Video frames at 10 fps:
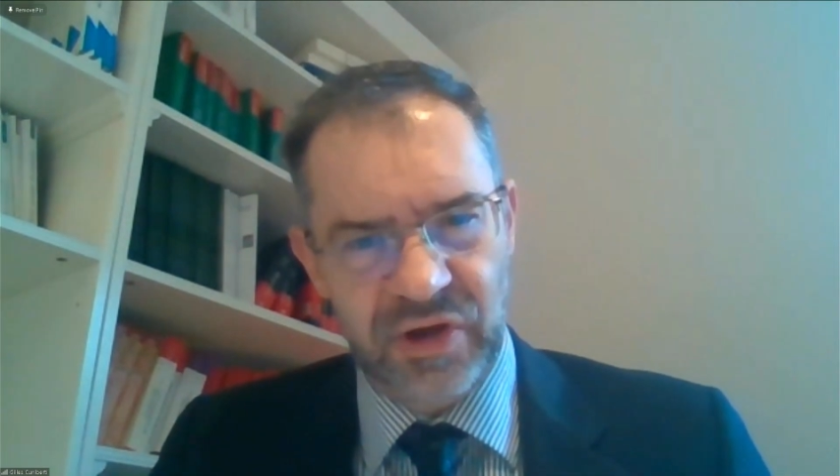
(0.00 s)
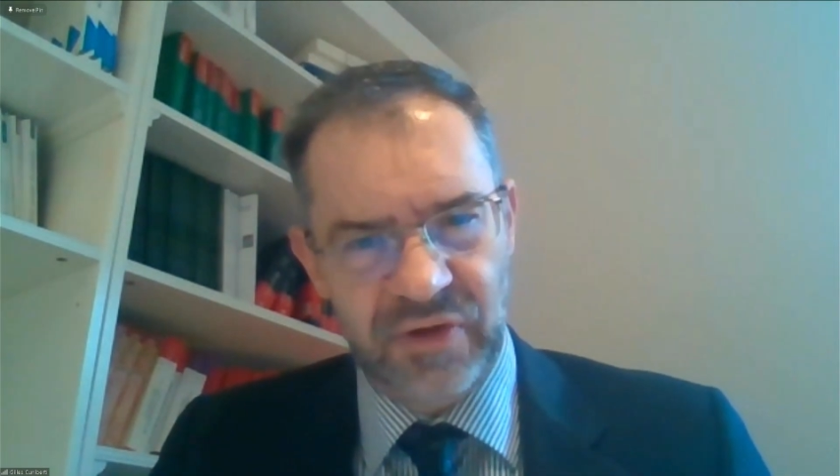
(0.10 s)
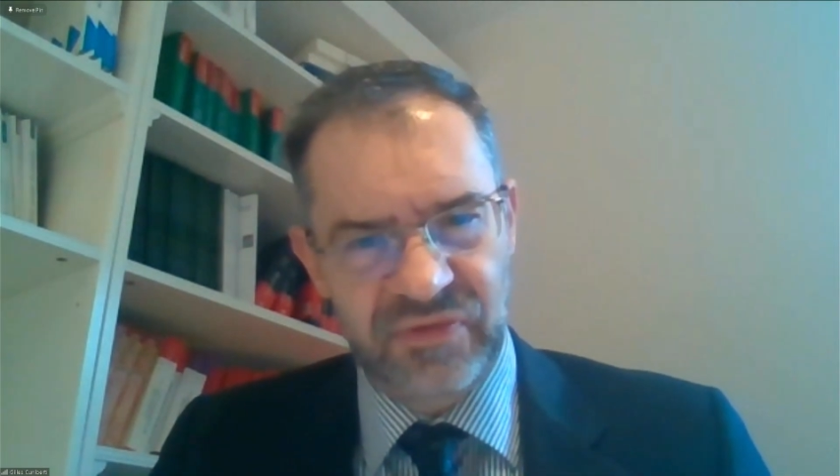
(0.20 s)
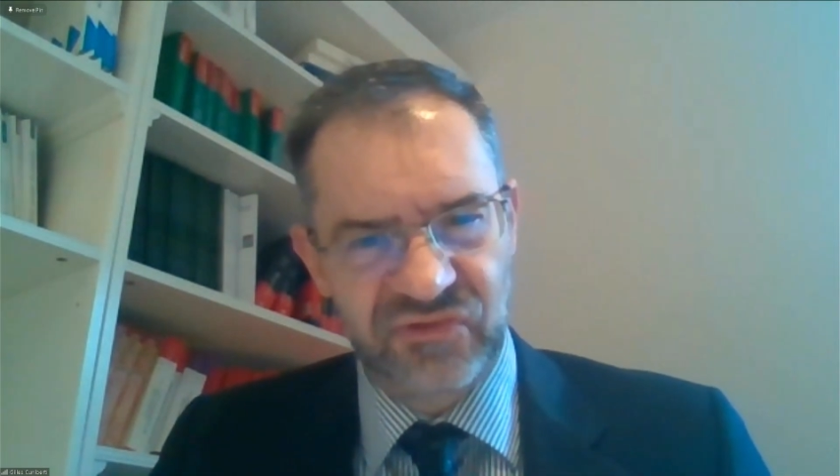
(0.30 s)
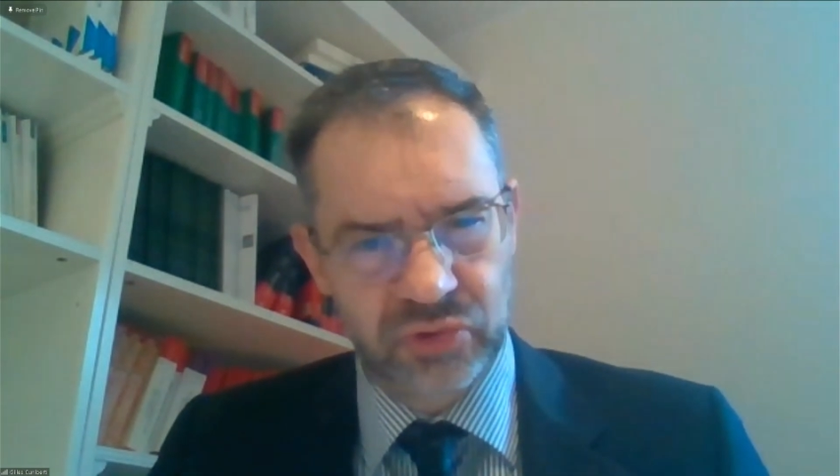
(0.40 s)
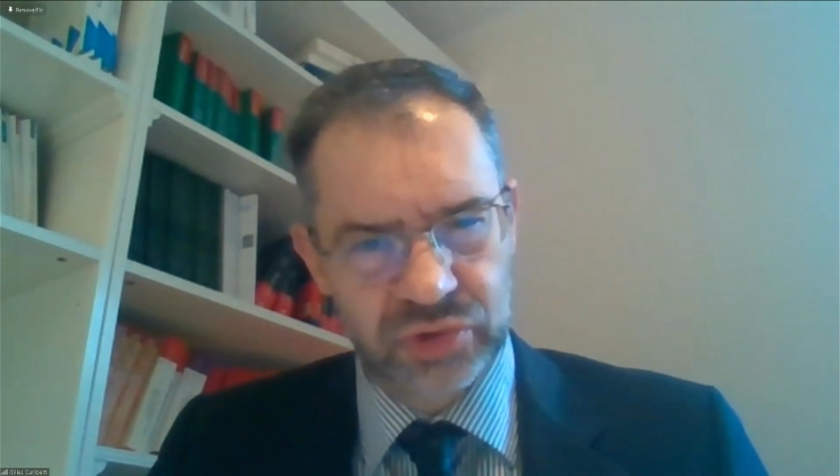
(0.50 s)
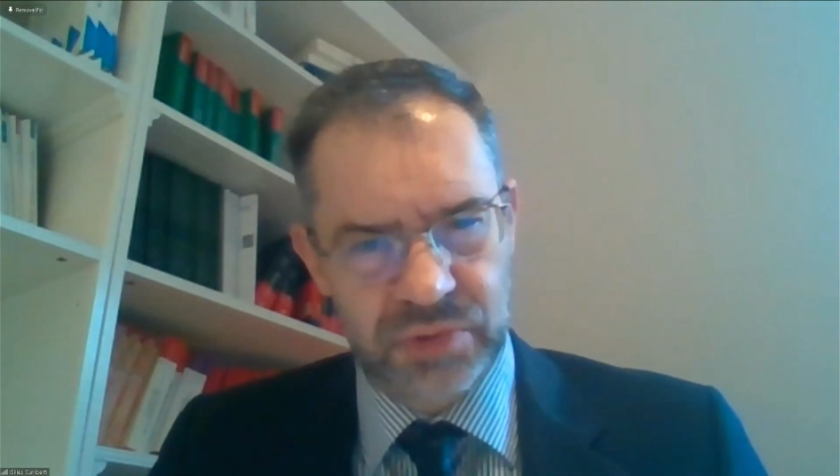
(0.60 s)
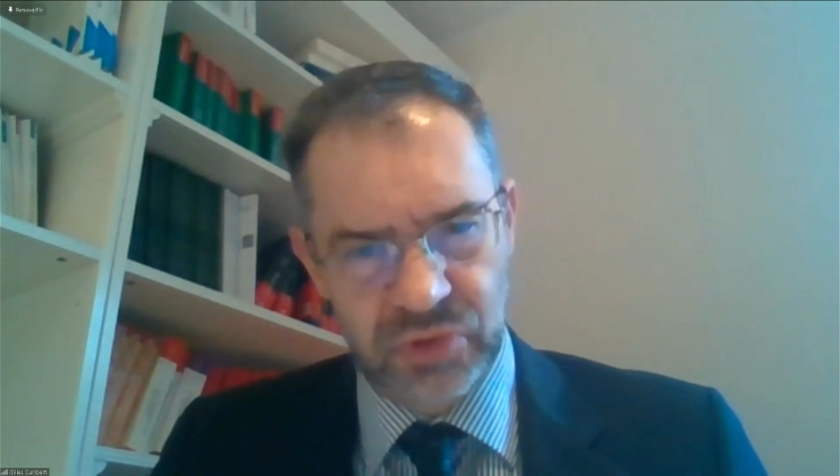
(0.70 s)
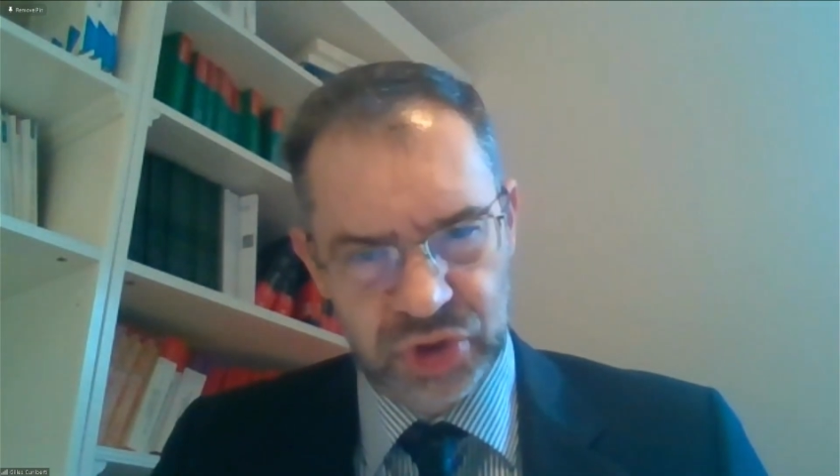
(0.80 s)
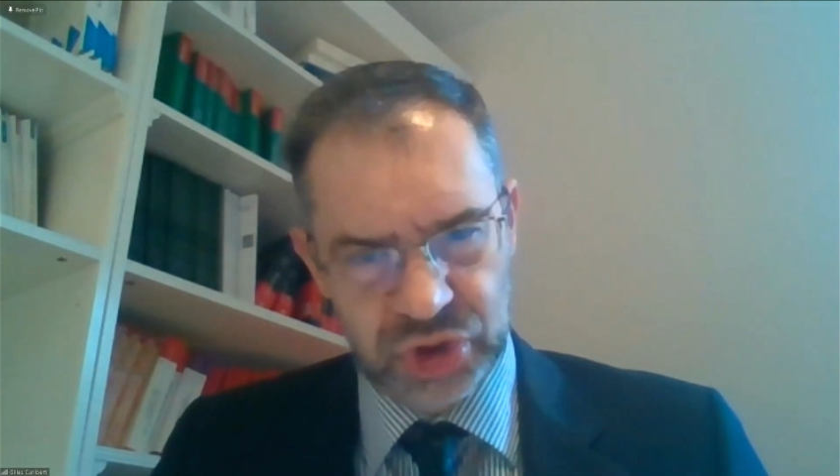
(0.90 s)
on his
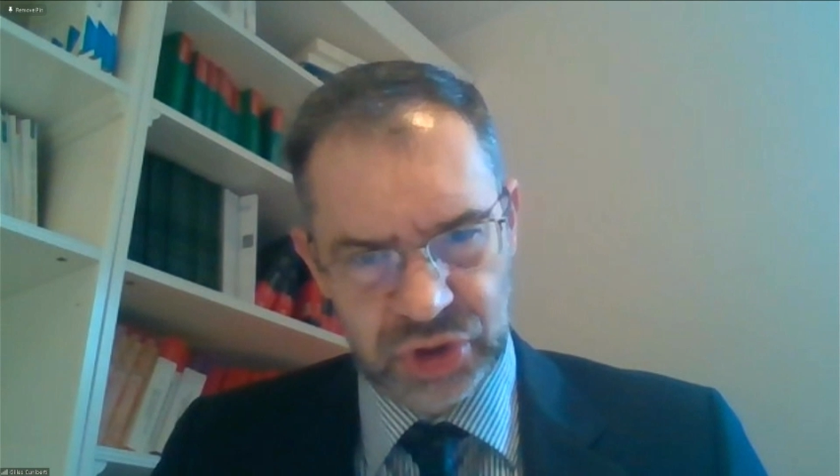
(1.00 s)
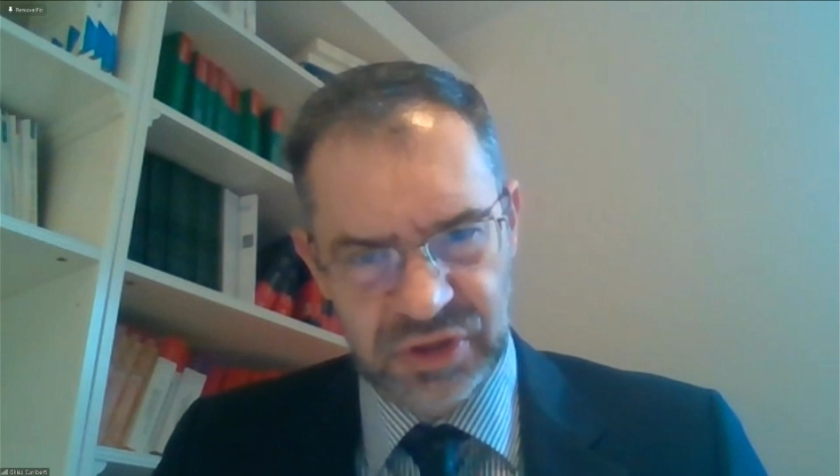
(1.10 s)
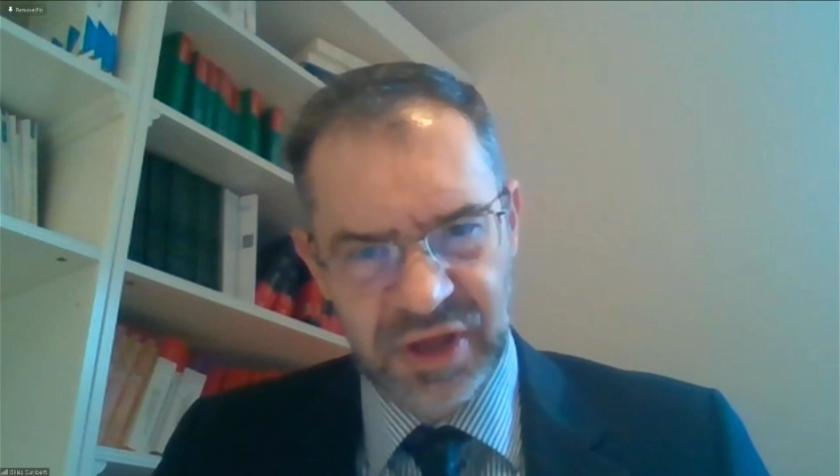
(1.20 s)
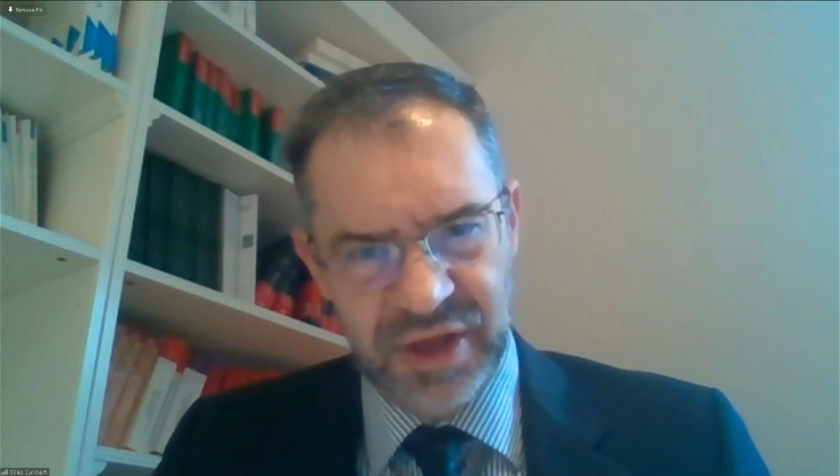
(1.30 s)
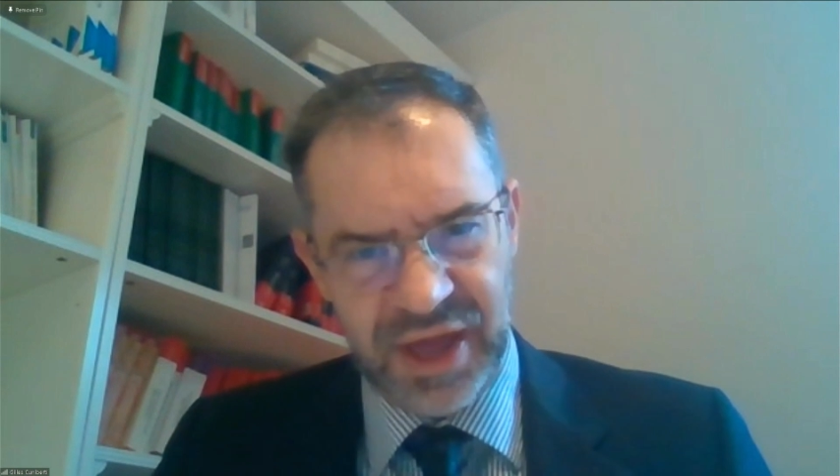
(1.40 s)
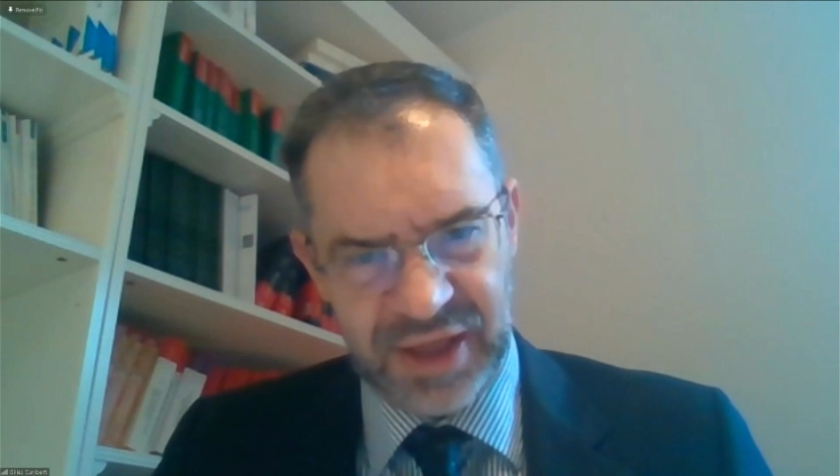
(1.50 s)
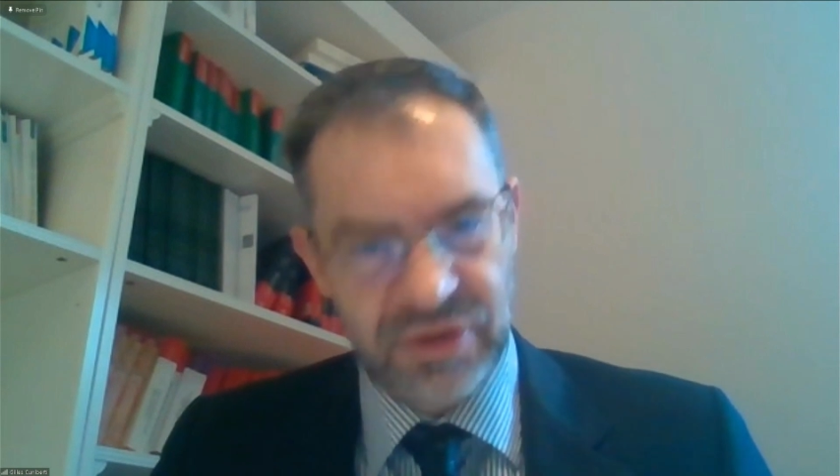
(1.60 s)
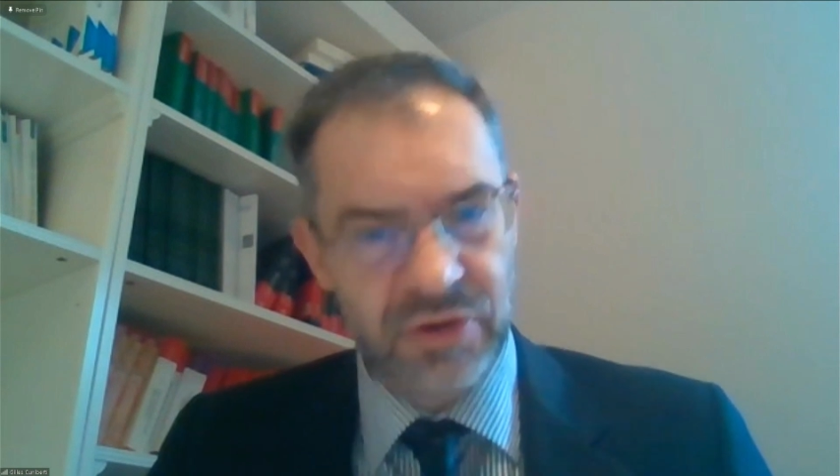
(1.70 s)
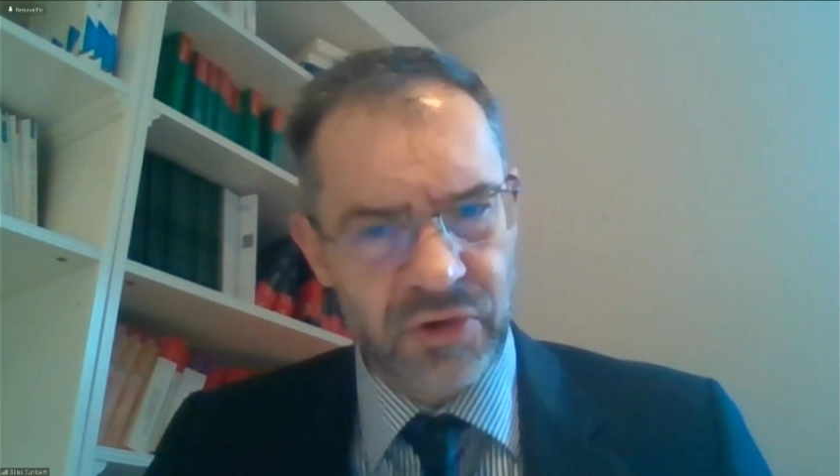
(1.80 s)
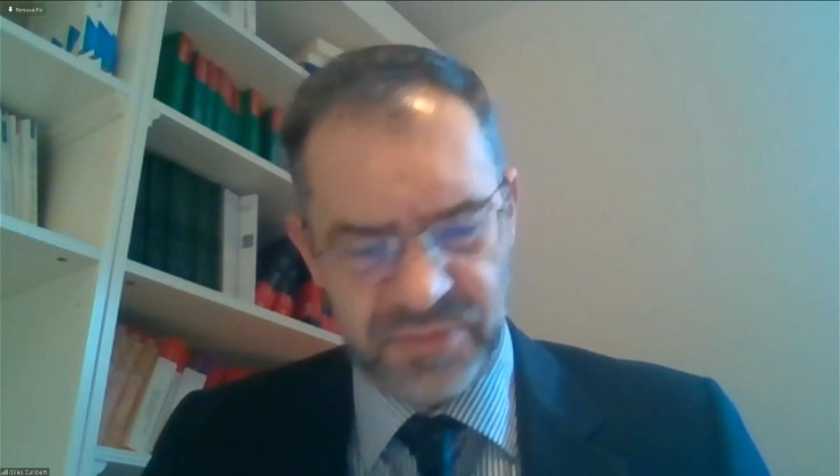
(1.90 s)
contribution at
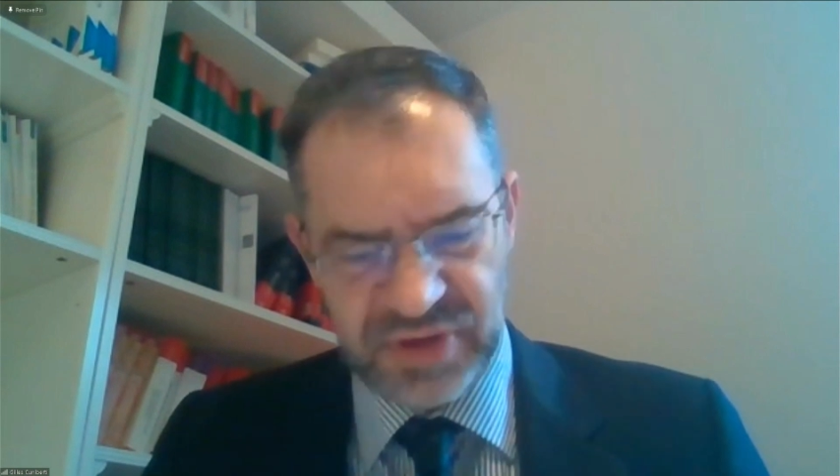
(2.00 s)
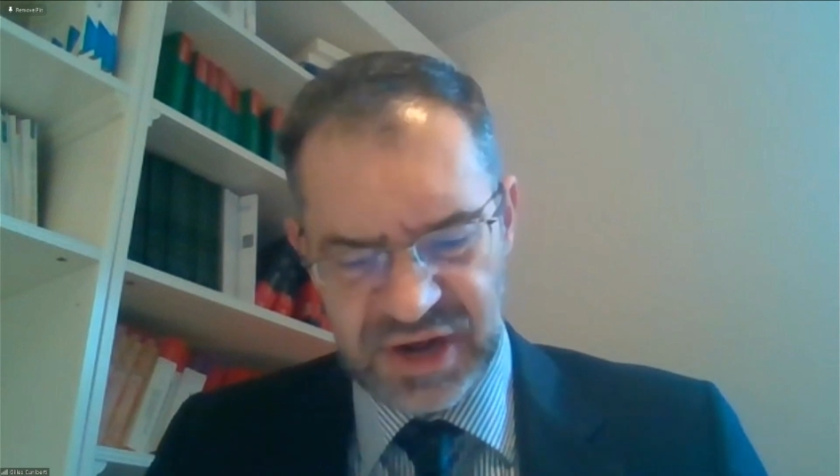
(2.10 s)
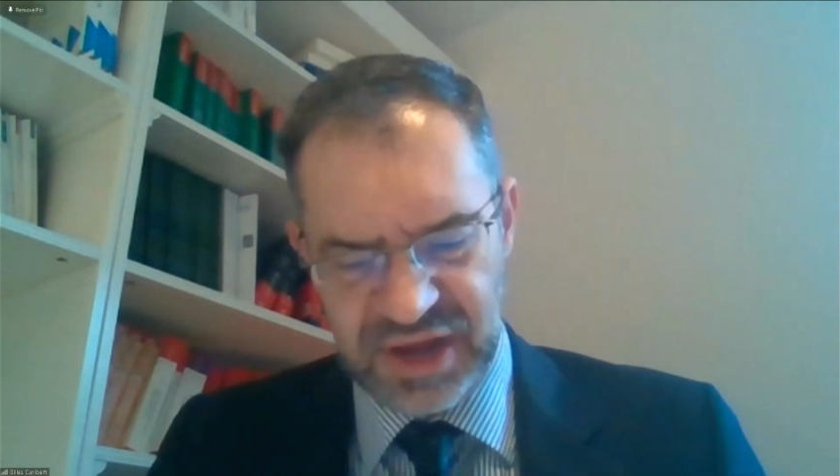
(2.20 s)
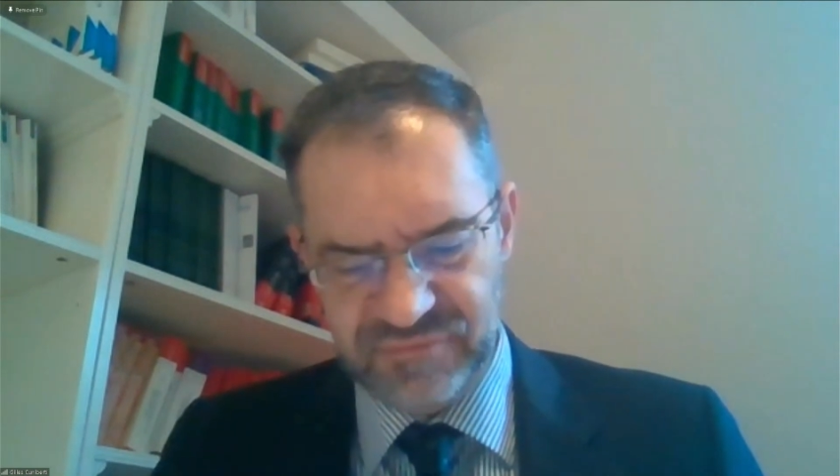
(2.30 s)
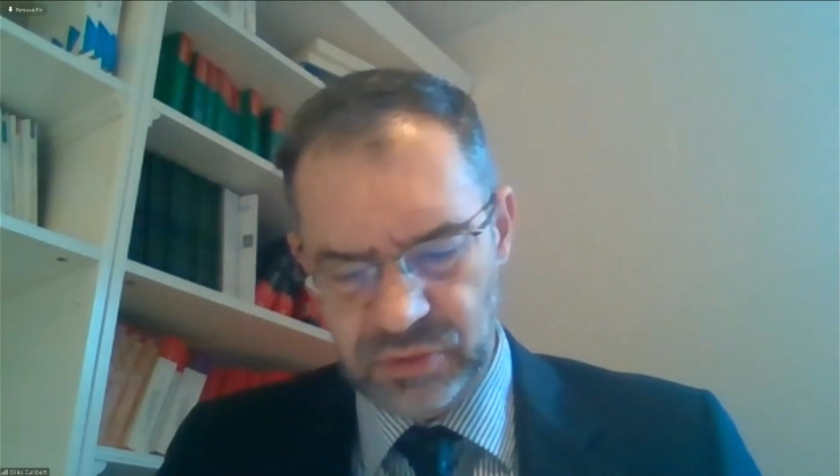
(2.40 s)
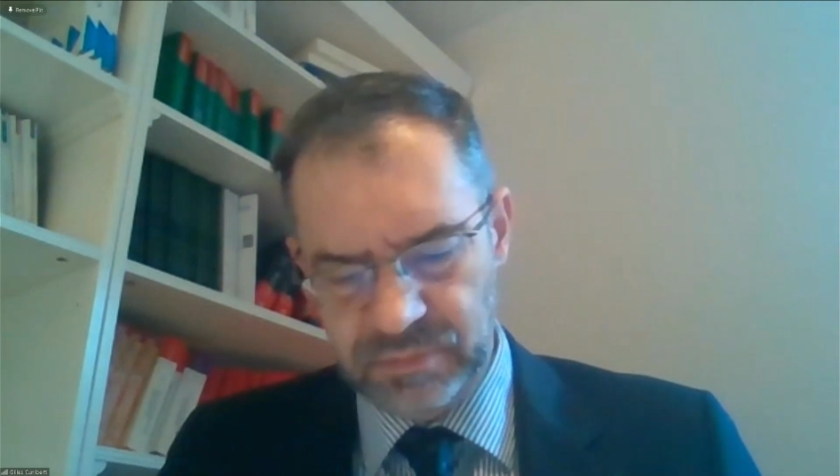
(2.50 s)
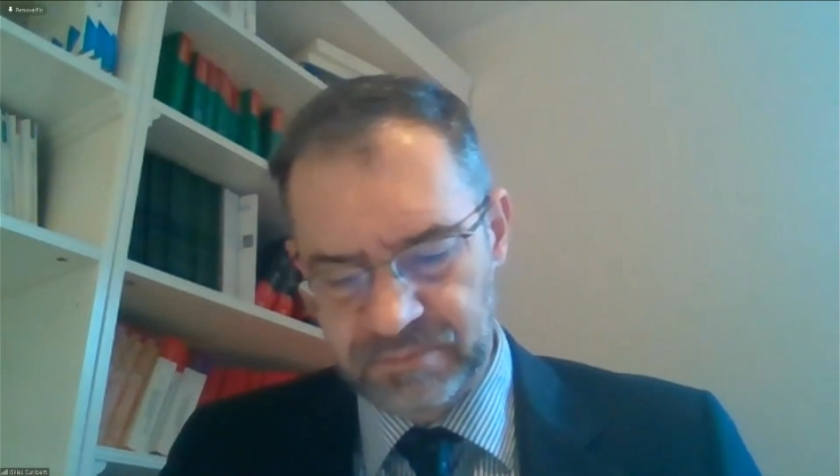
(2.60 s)
European level.